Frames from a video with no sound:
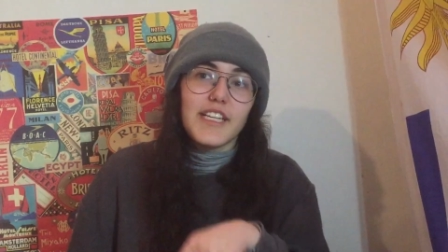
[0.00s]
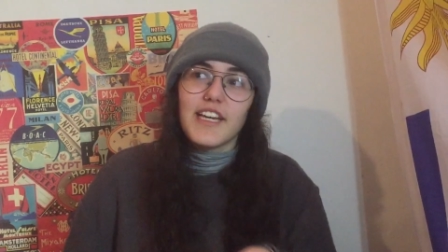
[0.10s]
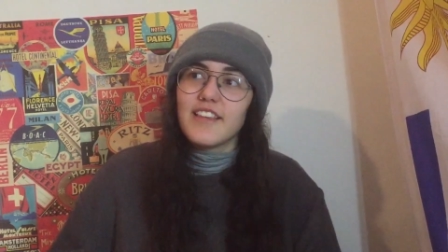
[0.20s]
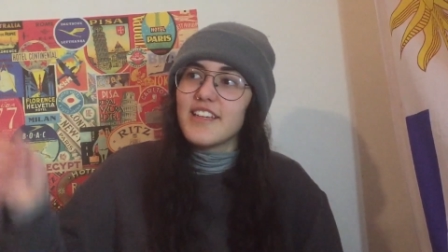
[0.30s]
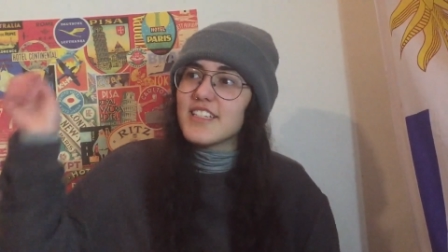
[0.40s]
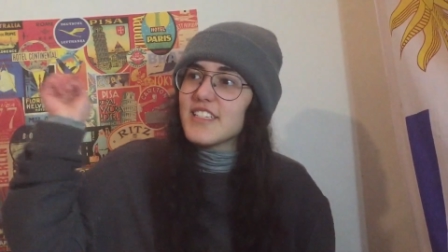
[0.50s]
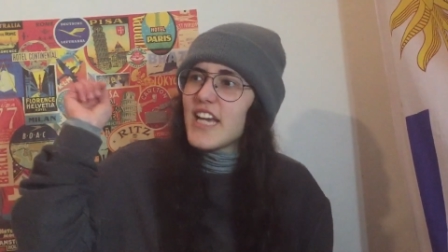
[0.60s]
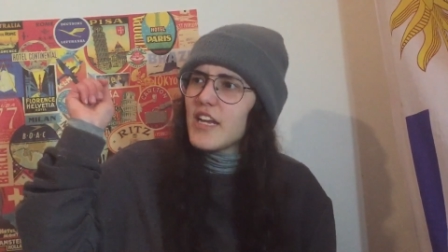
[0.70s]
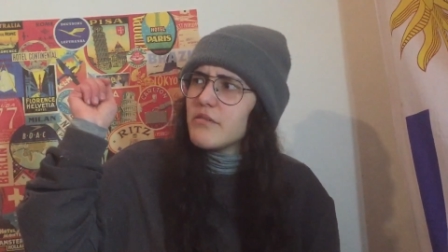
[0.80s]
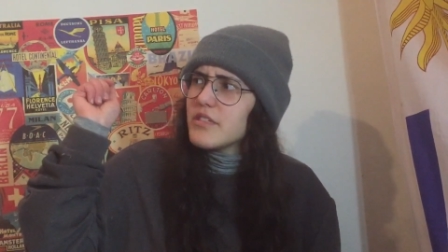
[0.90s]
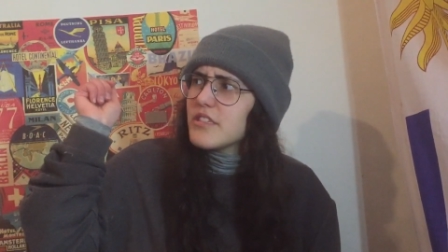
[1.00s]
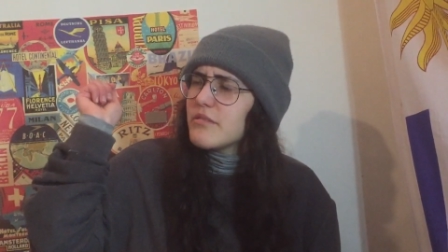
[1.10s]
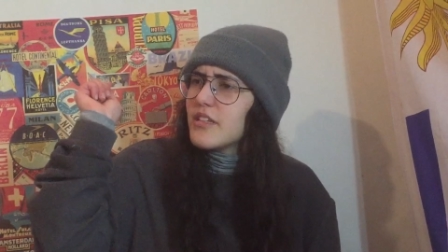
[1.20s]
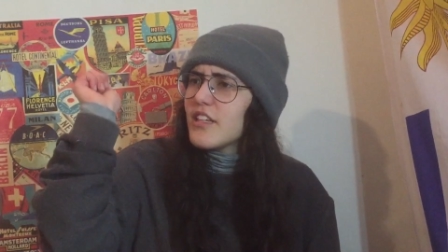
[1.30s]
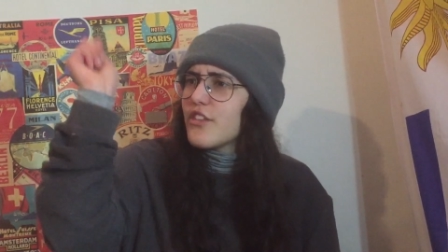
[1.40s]
Like, I think Zayn was the
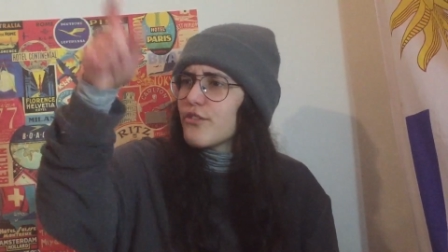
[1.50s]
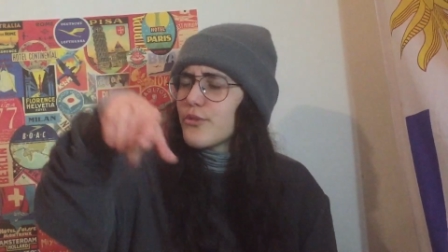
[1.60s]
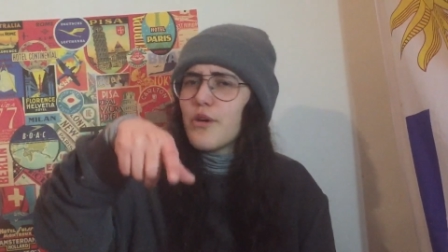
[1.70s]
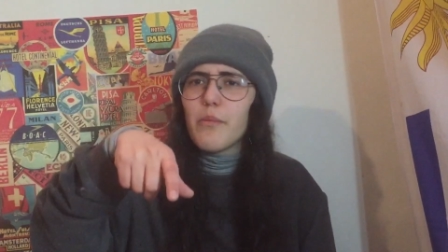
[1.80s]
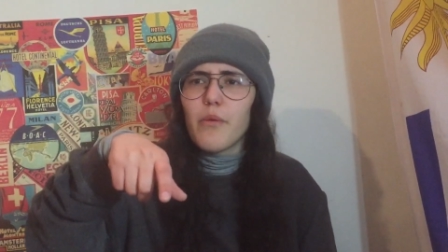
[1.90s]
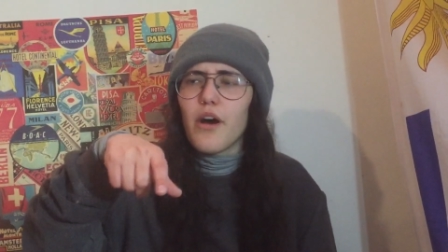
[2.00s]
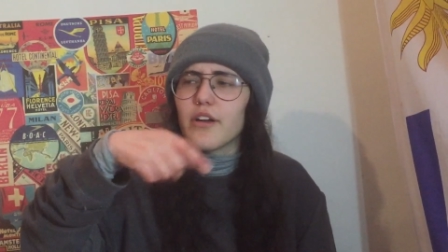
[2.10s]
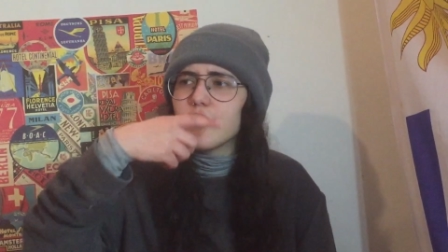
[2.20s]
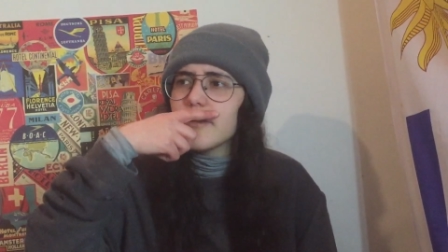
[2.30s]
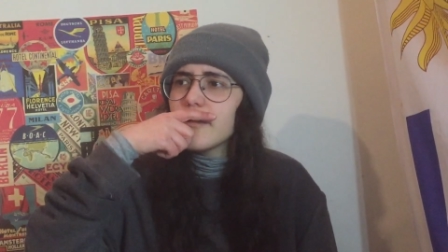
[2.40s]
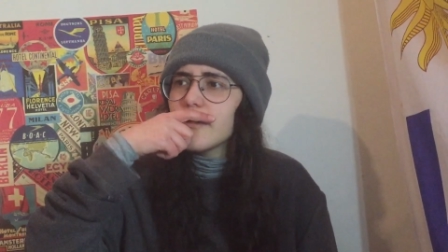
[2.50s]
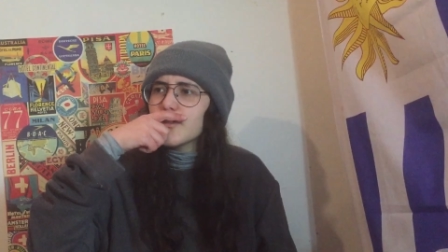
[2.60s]
one that threw a bottle.